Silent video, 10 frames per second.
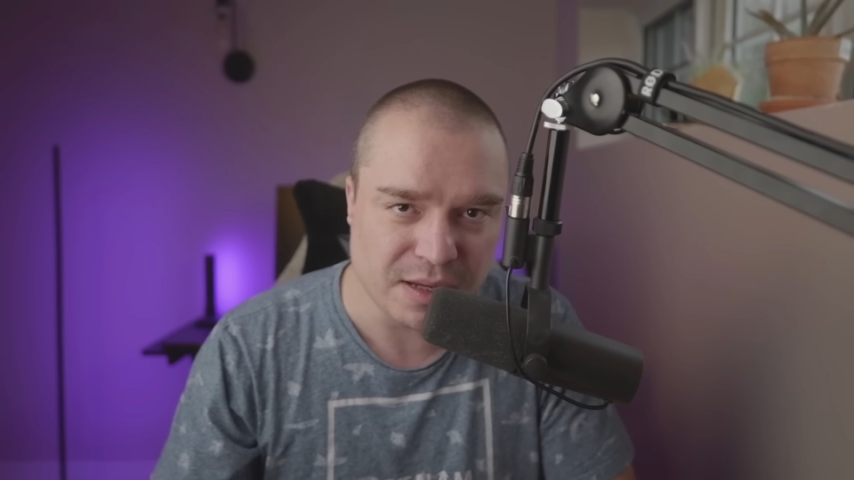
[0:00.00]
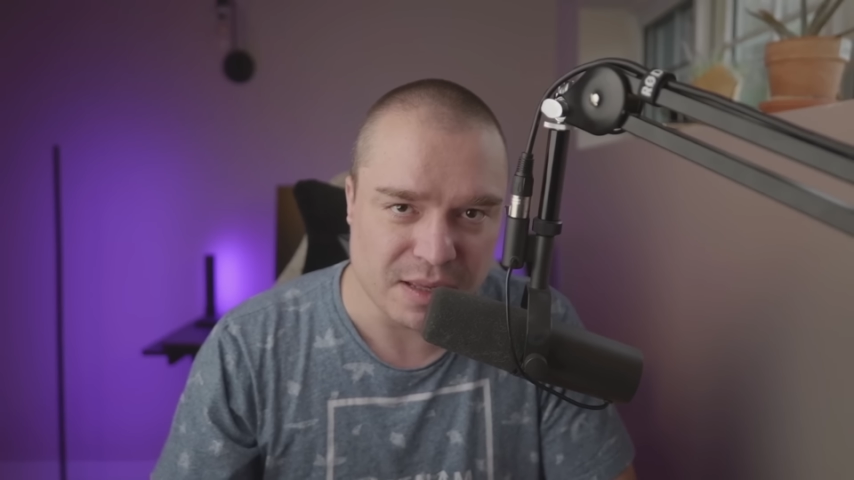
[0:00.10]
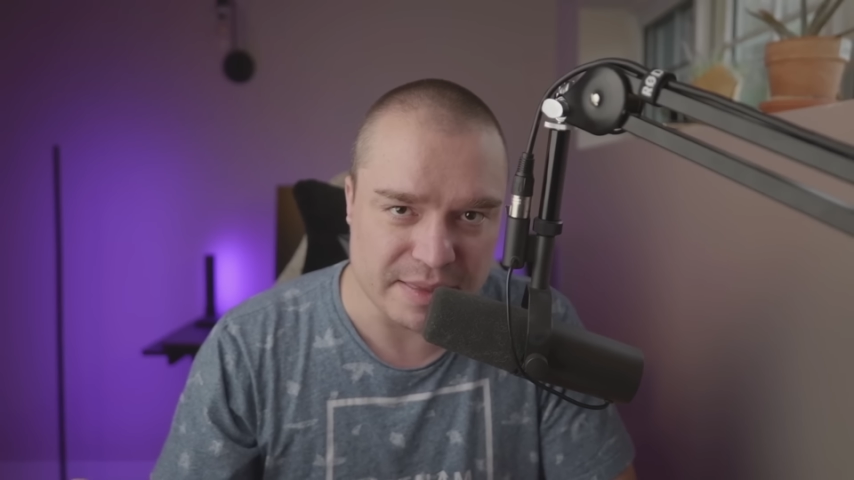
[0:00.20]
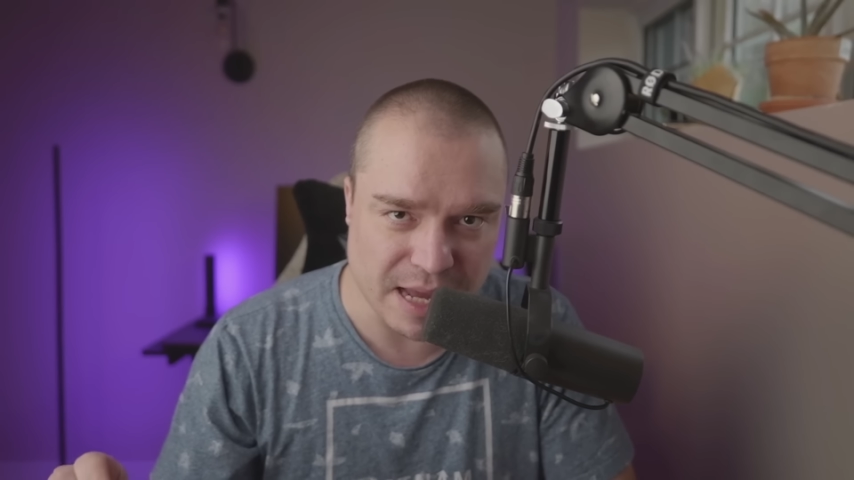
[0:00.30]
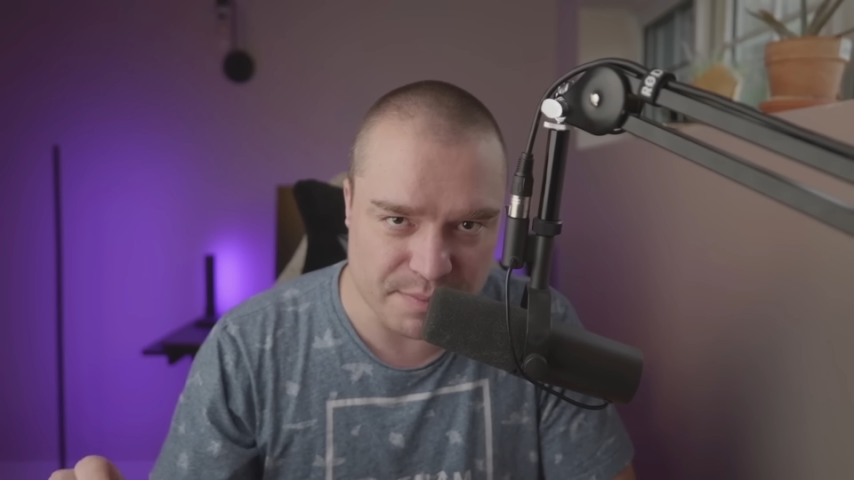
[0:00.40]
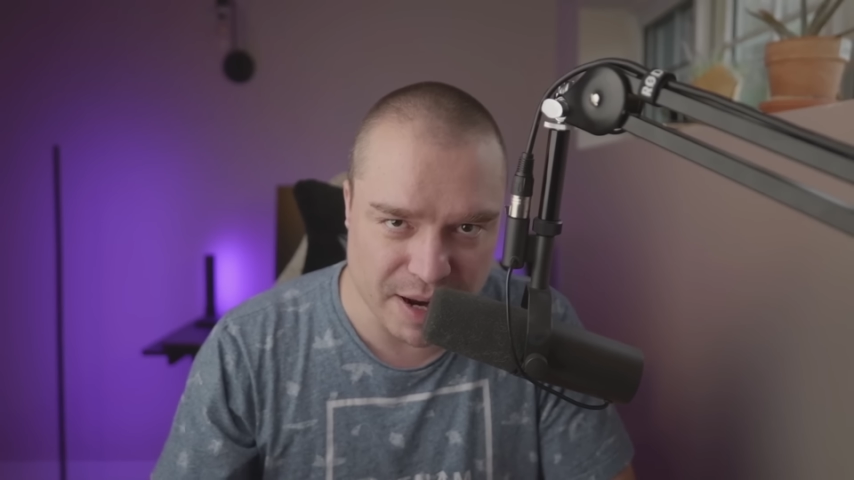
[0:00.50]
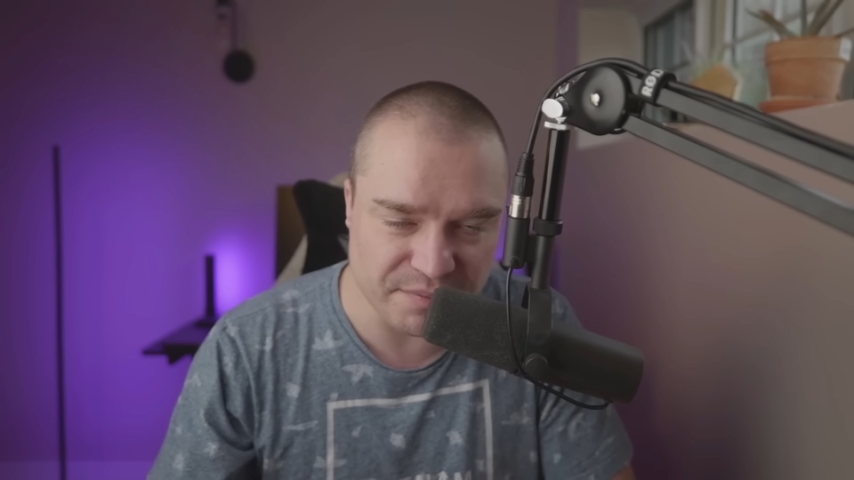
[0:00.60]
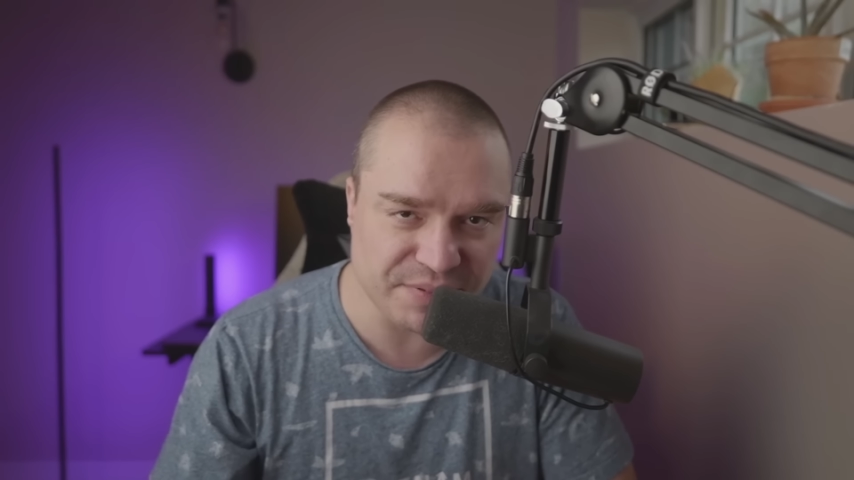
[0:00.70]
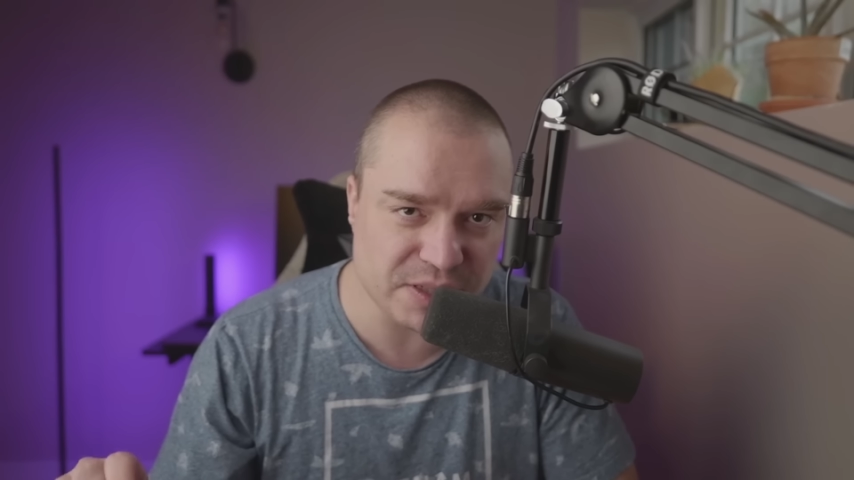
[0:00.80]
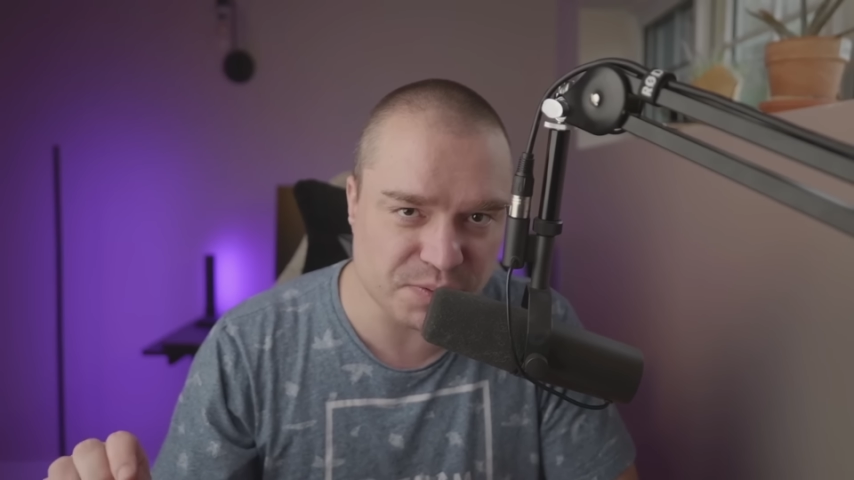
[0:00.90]
that
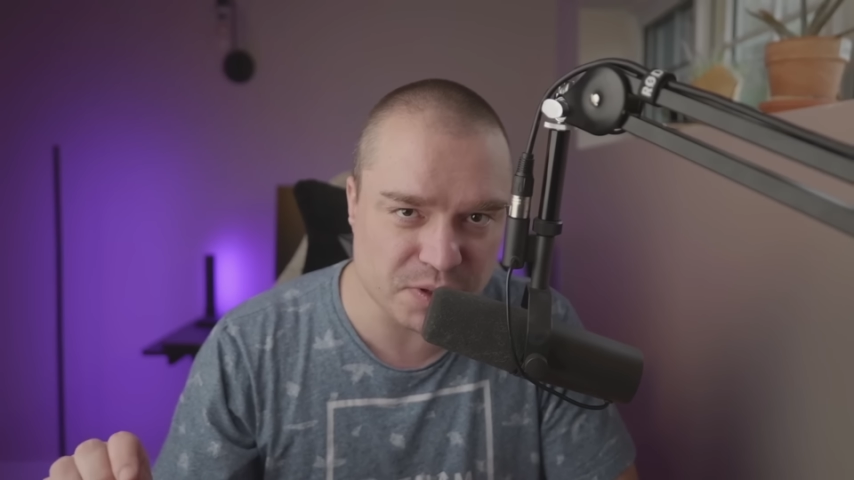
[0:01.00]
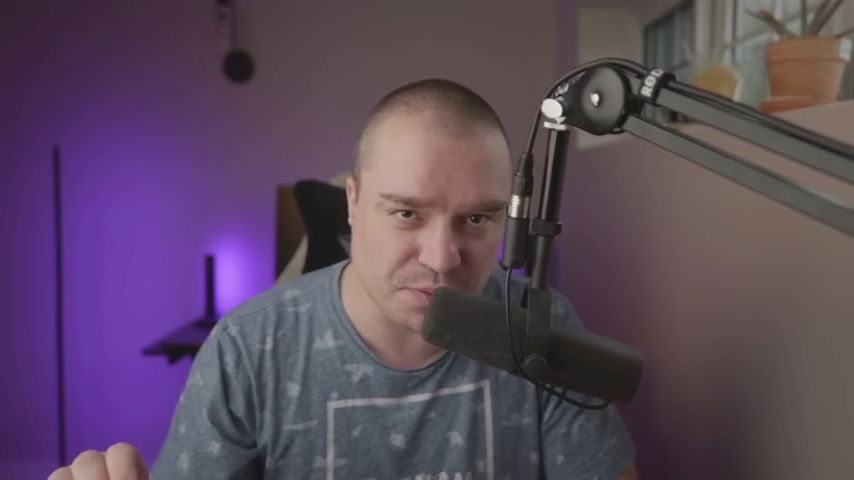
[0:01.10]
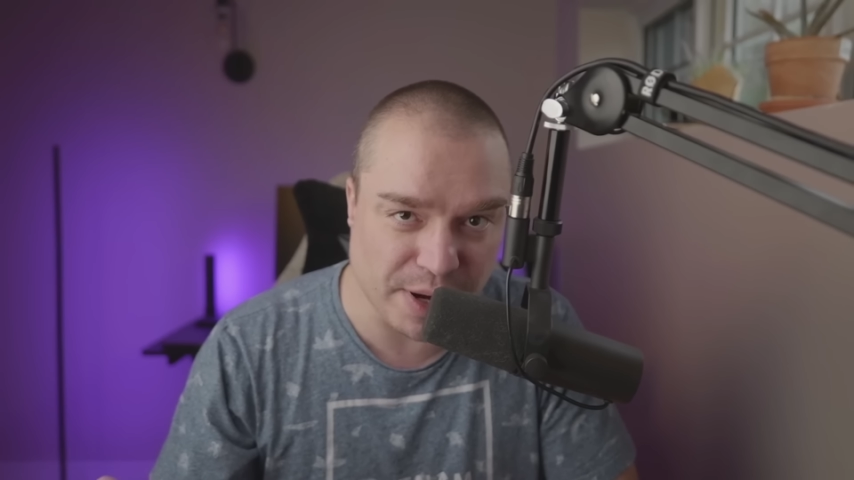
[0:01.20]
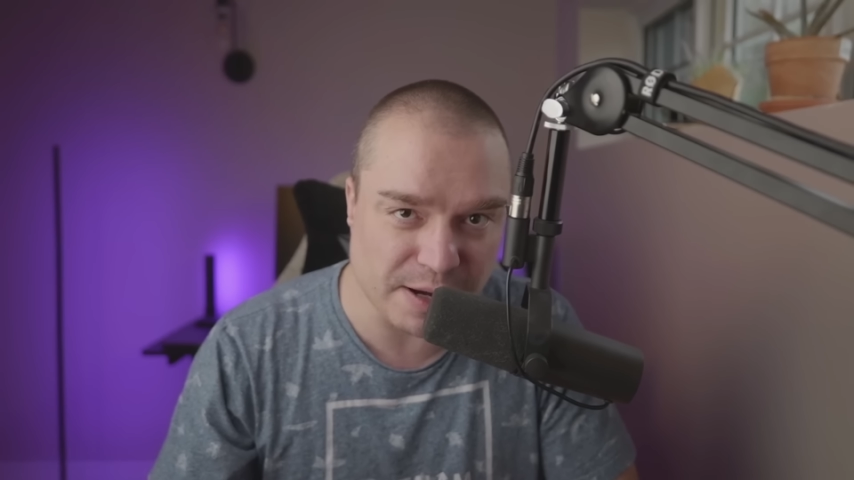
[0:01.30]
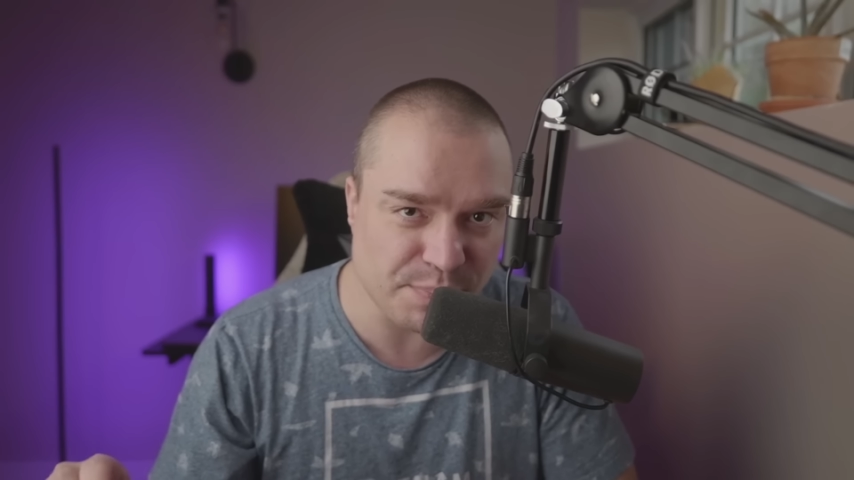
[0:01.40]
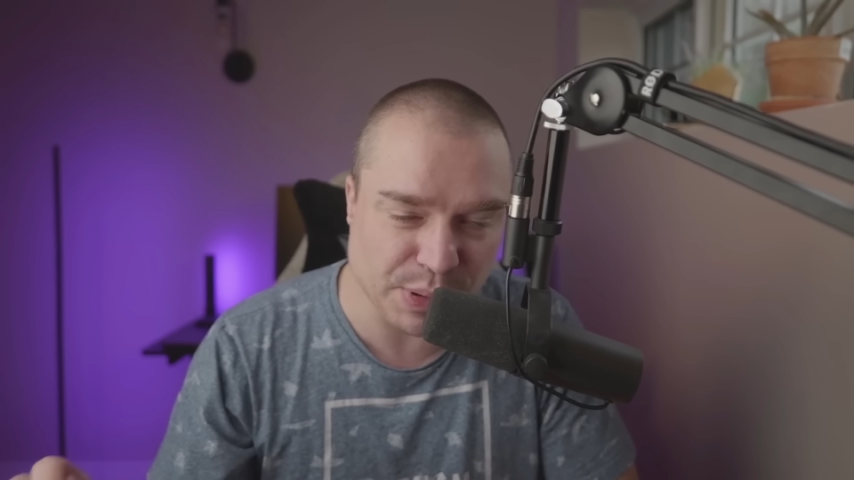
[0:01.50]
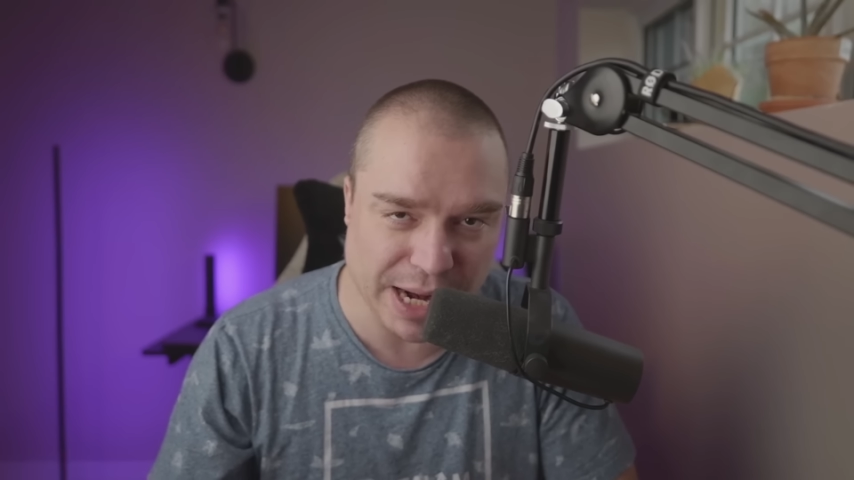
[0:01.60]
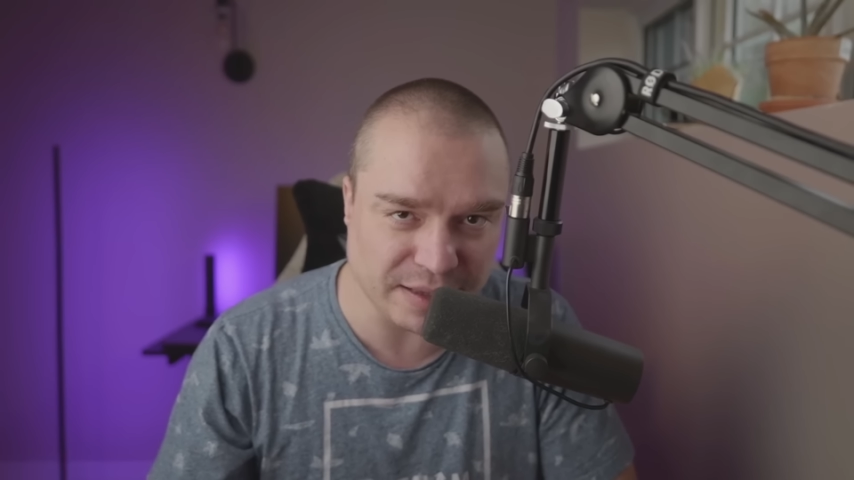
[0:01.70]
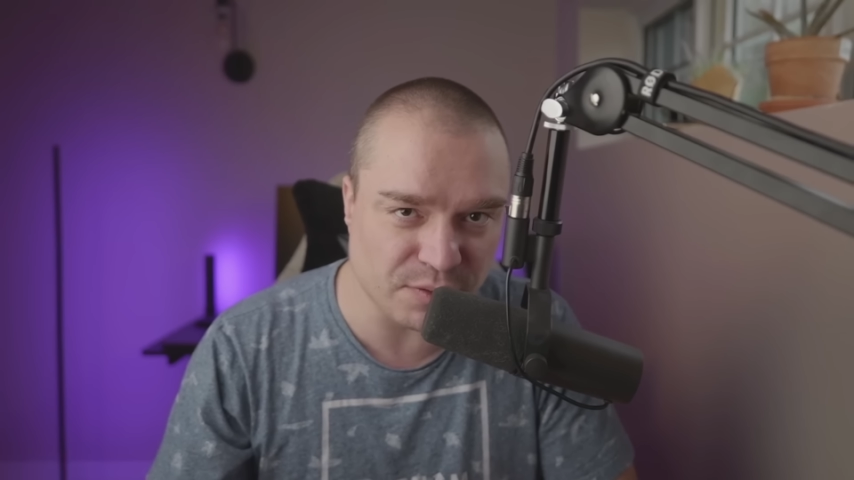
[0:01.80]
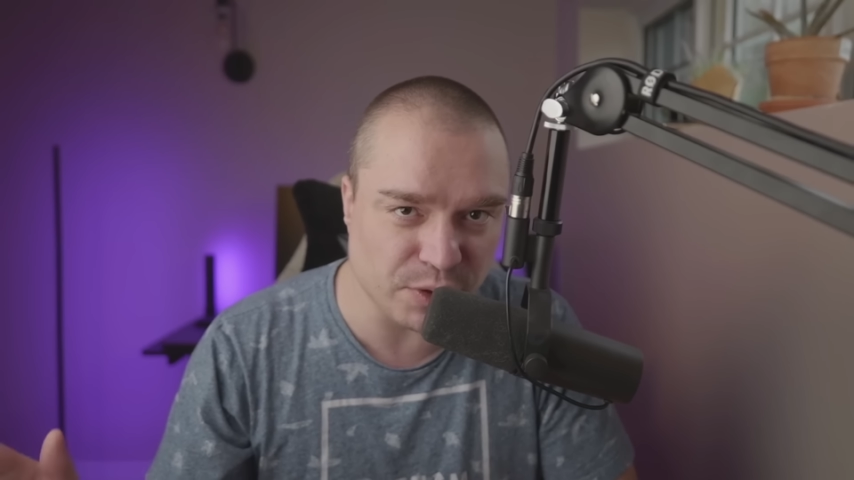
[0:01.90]
Memphis was already pregnant